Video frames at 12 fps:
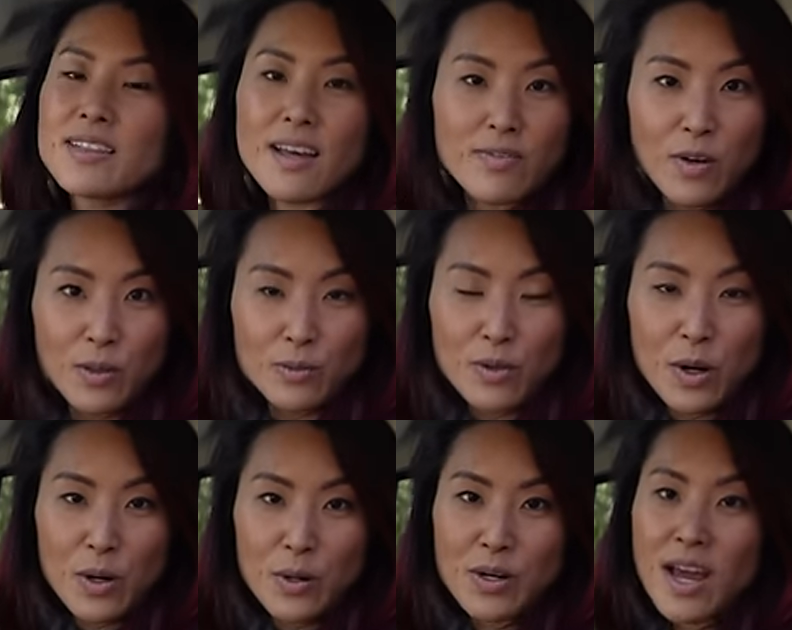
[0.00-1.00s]
life on the
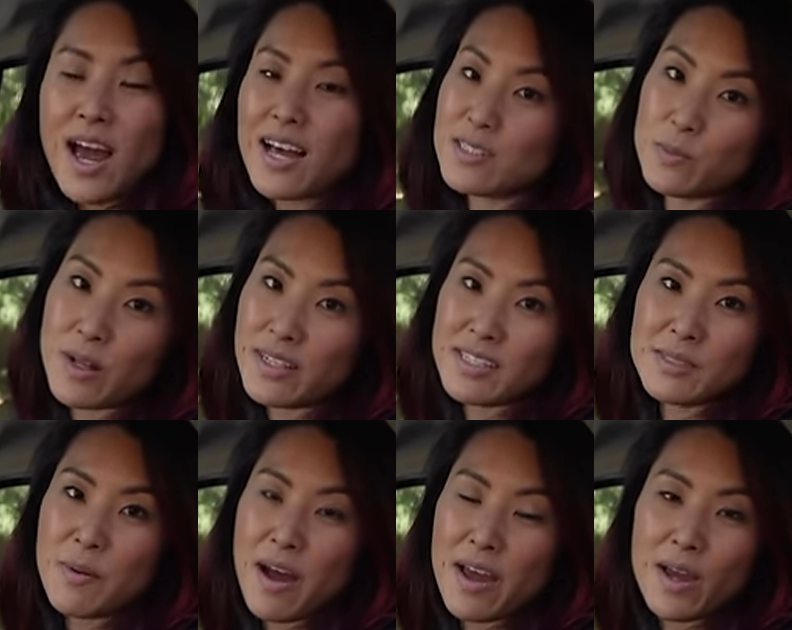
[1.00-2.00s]
road, as well as
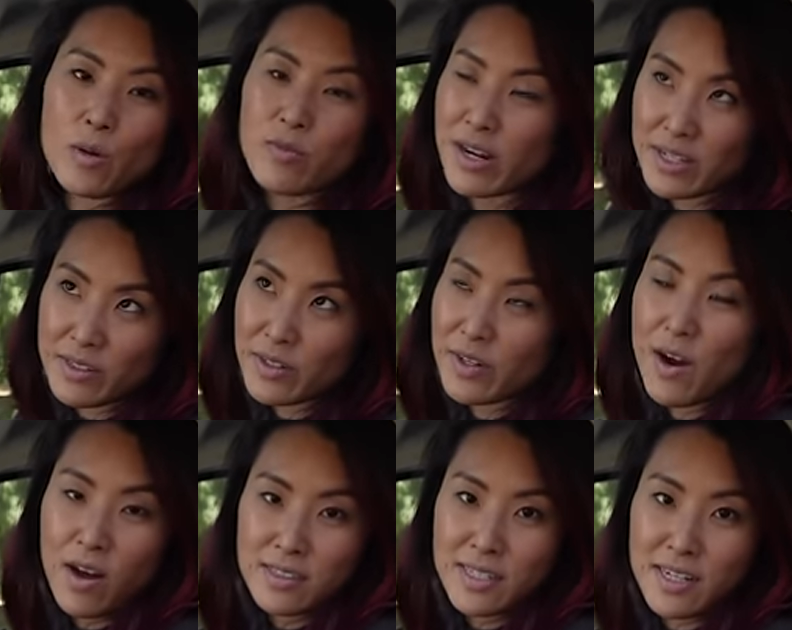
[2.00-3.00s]
my regular
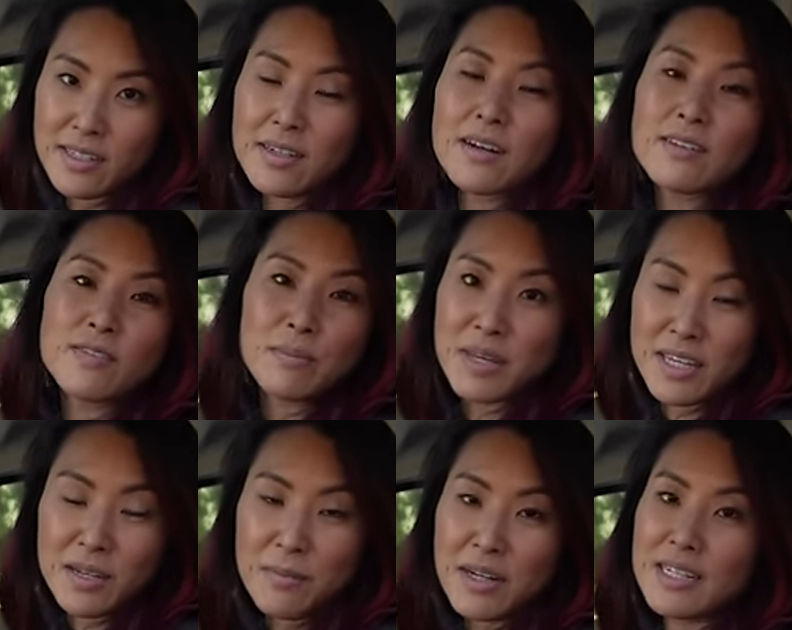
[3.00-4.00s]
content of
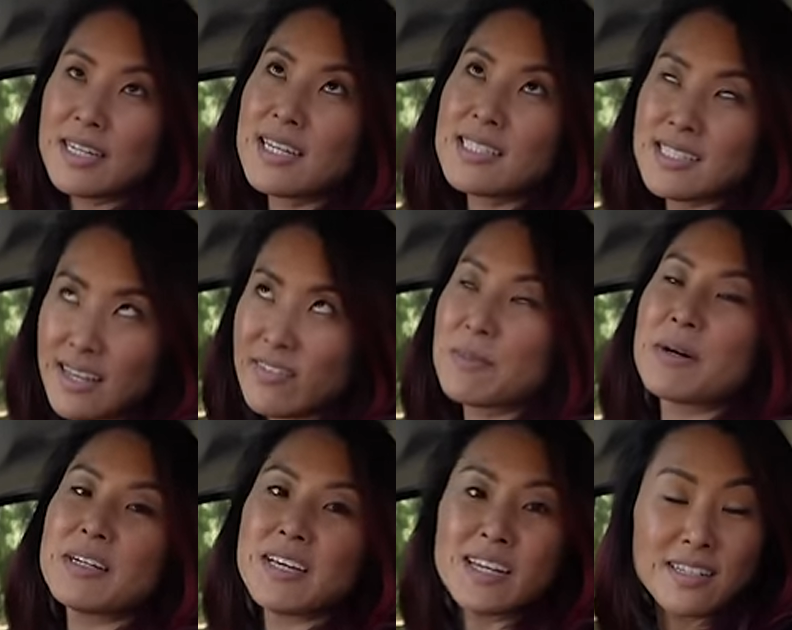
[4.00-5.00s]
making money, saving
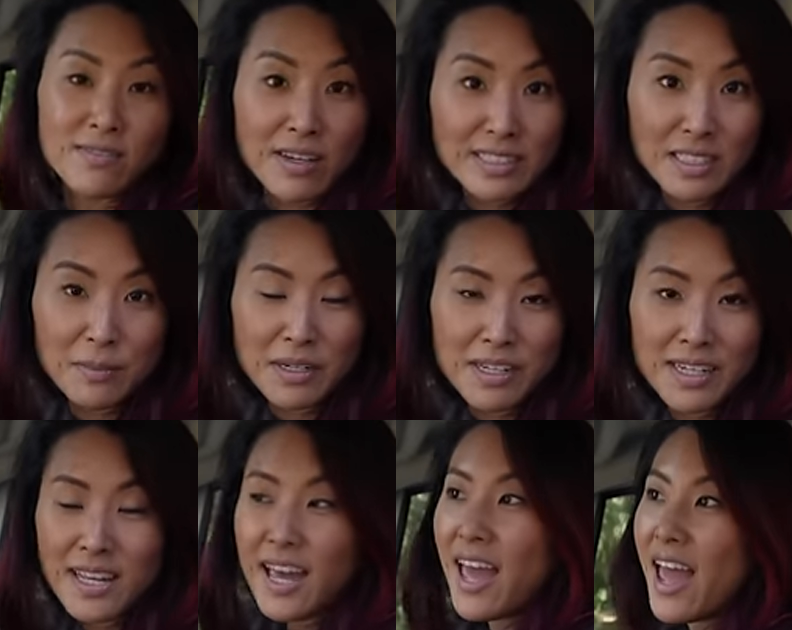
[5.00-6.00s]
money, and investing money.
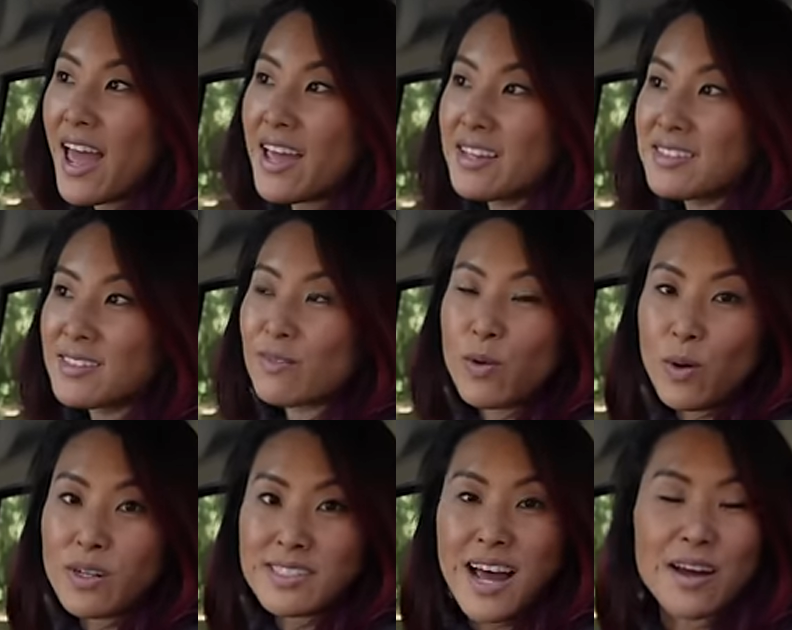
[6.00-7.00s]
And of
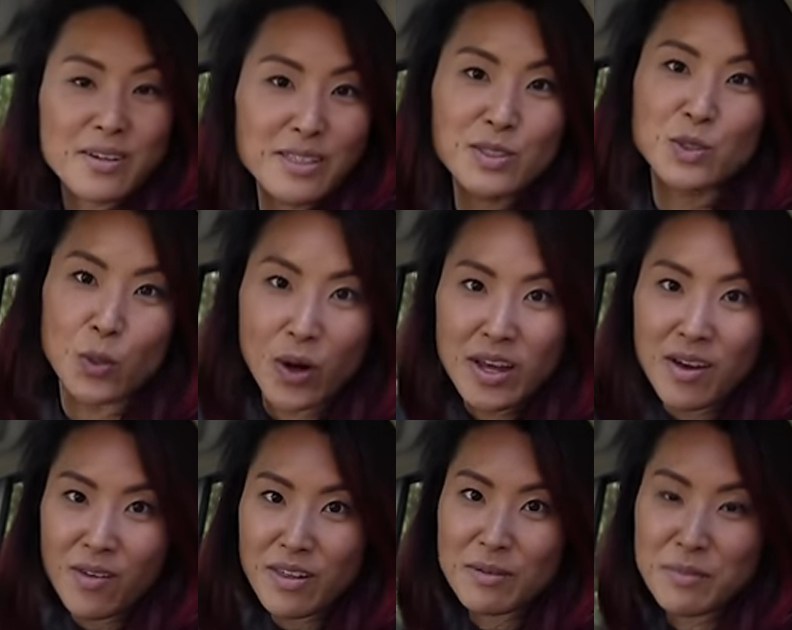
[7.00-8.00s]
course, how to enjoy
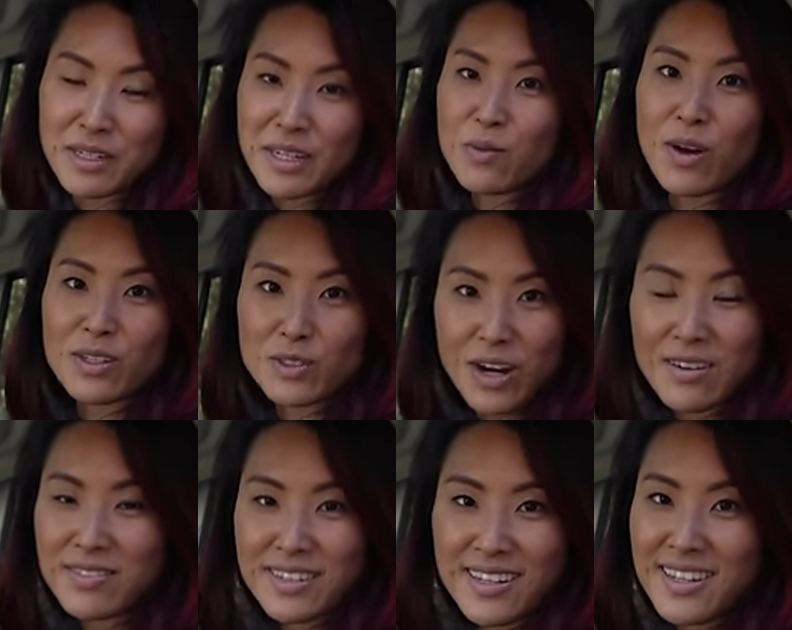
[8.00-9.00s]
all that money while
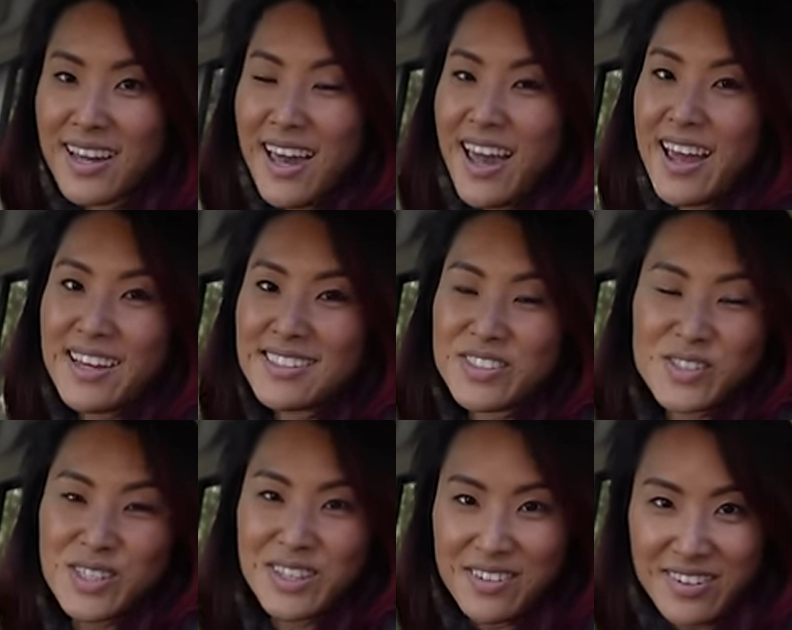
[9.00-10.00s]
traveling and
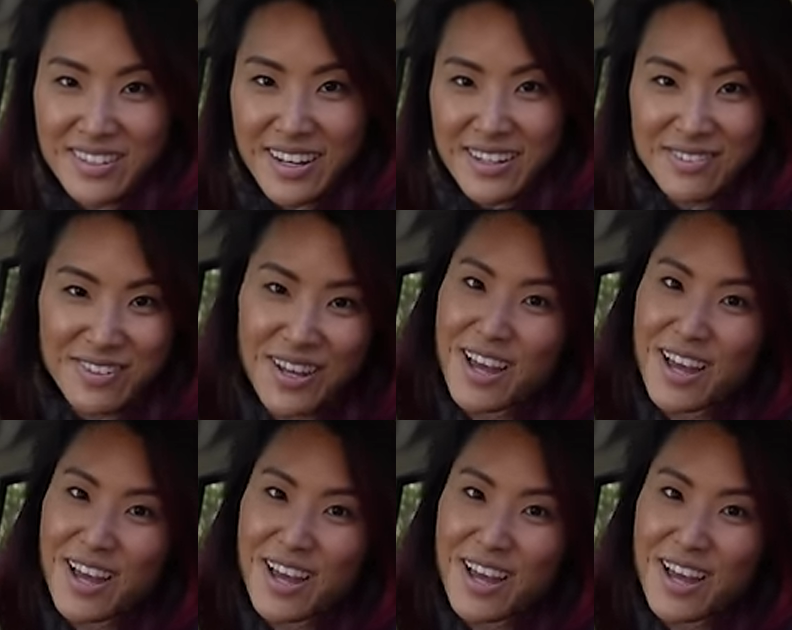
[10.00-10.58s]
just living life.